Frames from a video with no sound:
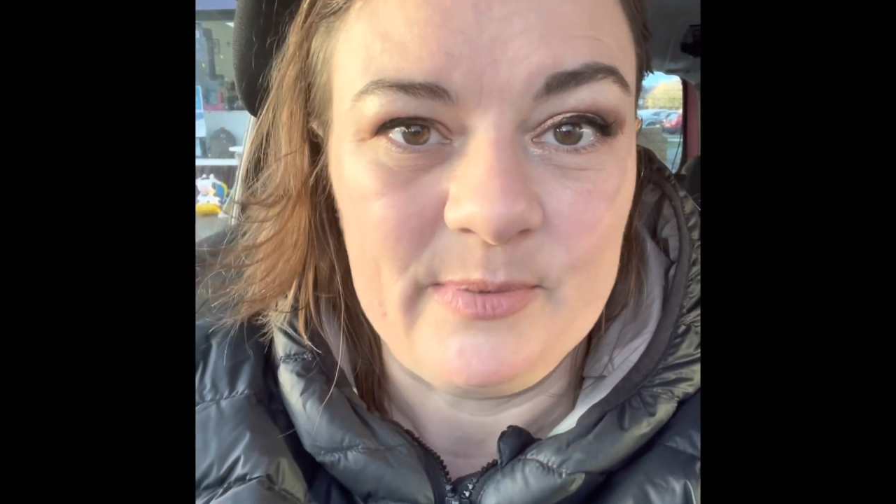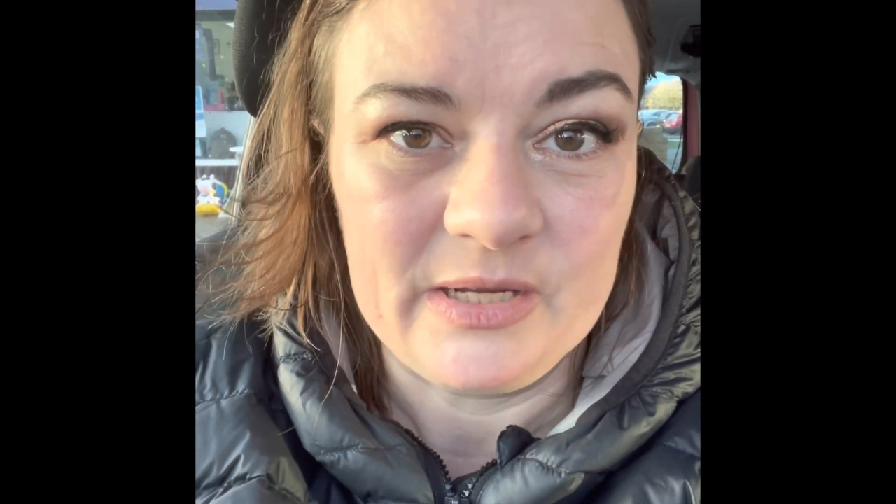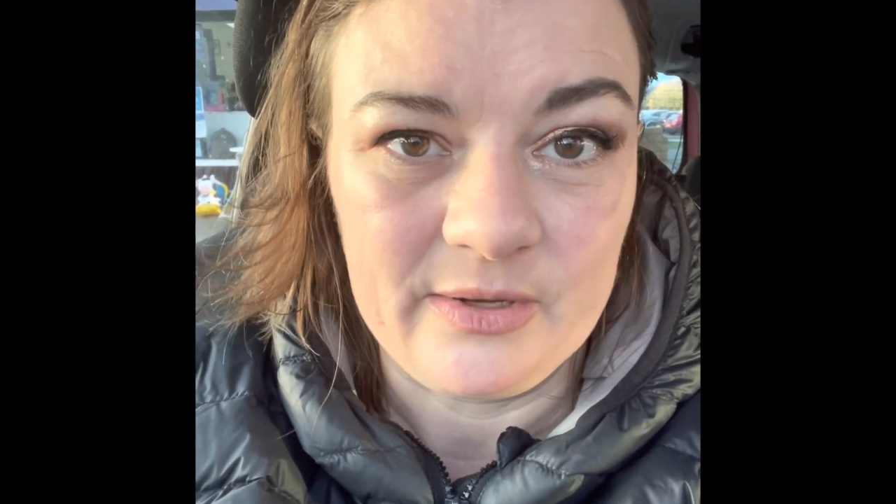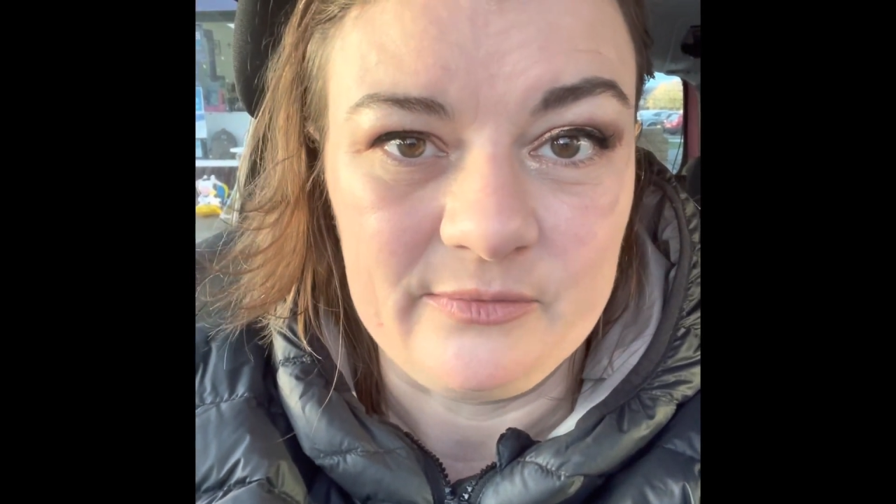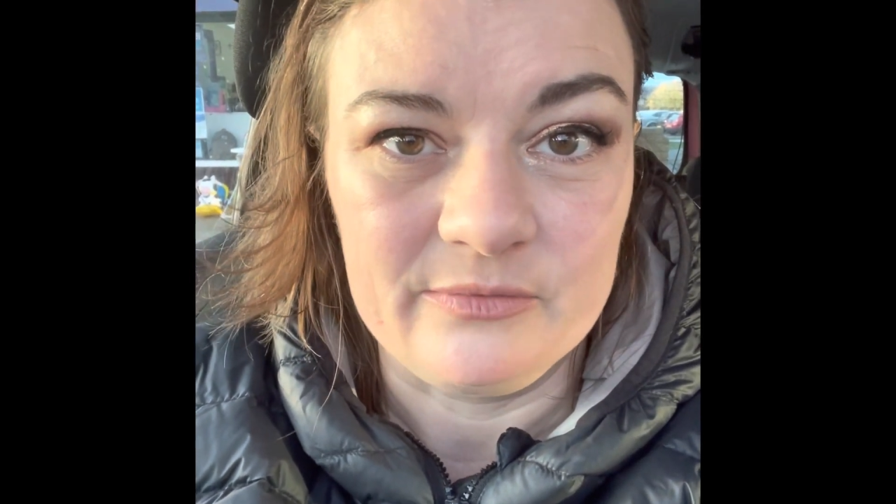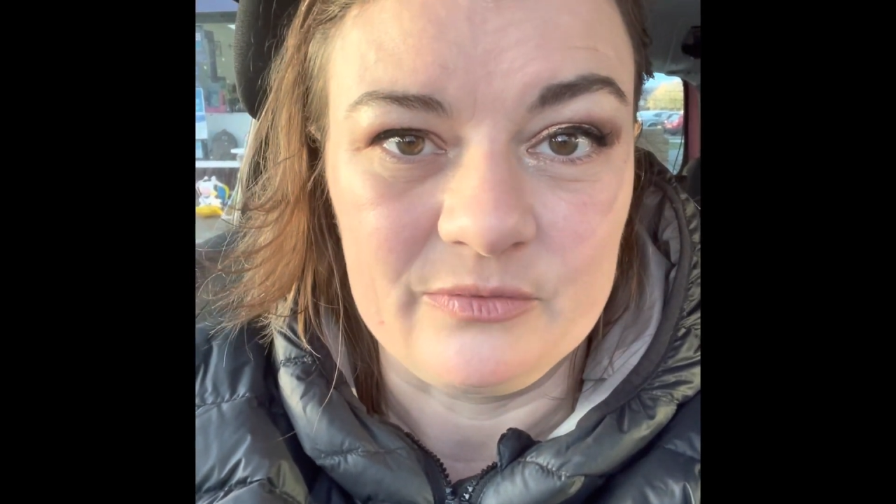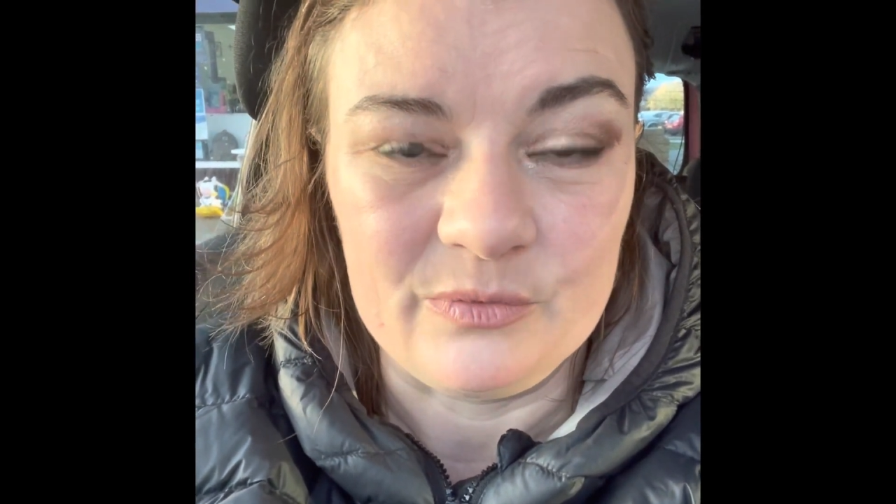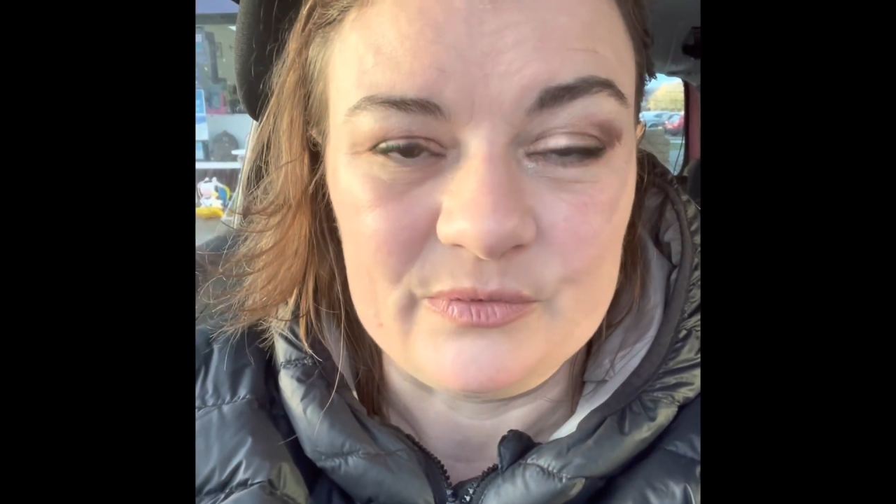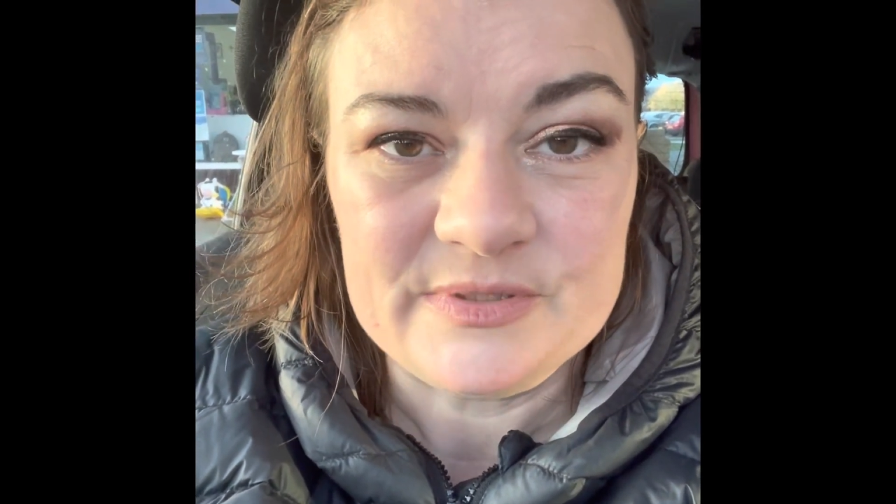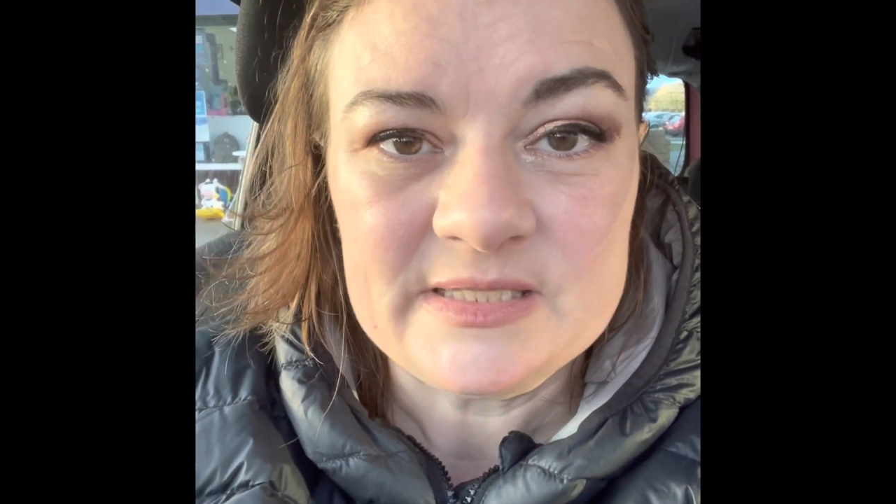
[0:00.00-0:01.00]
my own
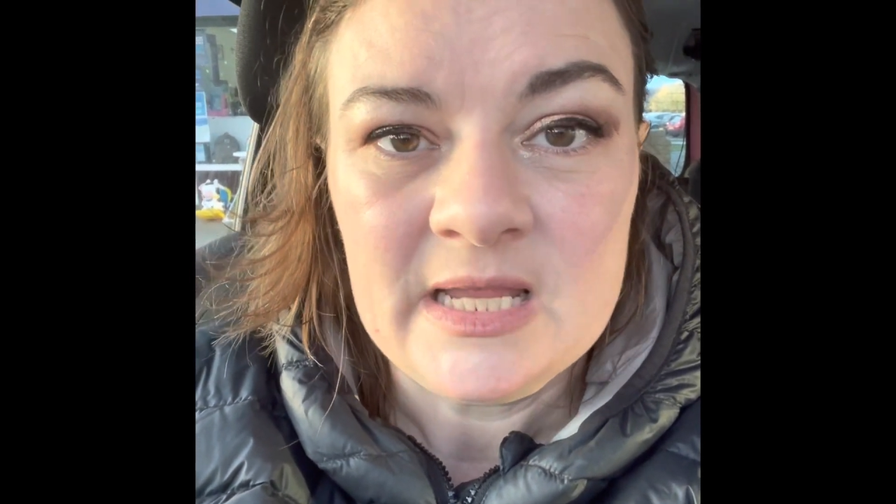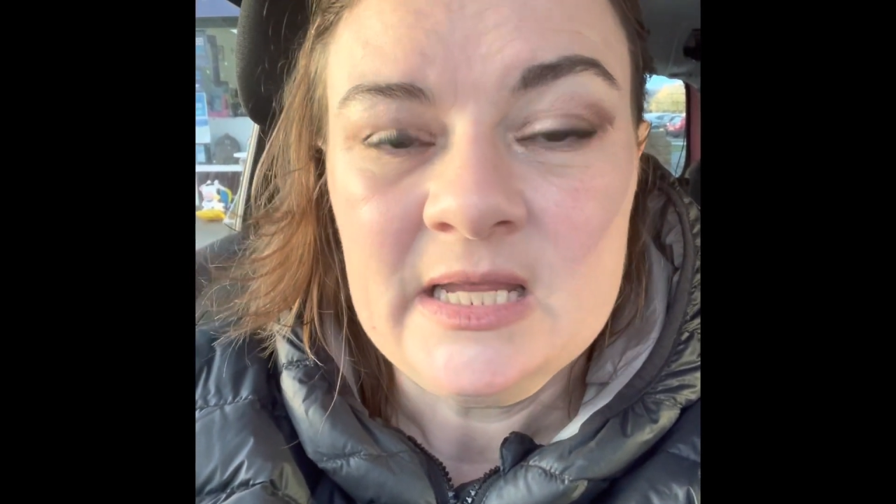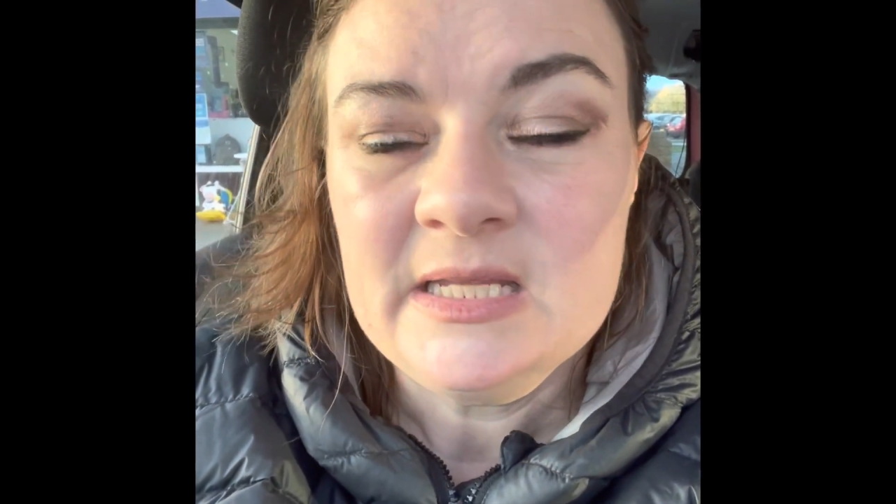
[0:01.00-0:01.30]
thoughts.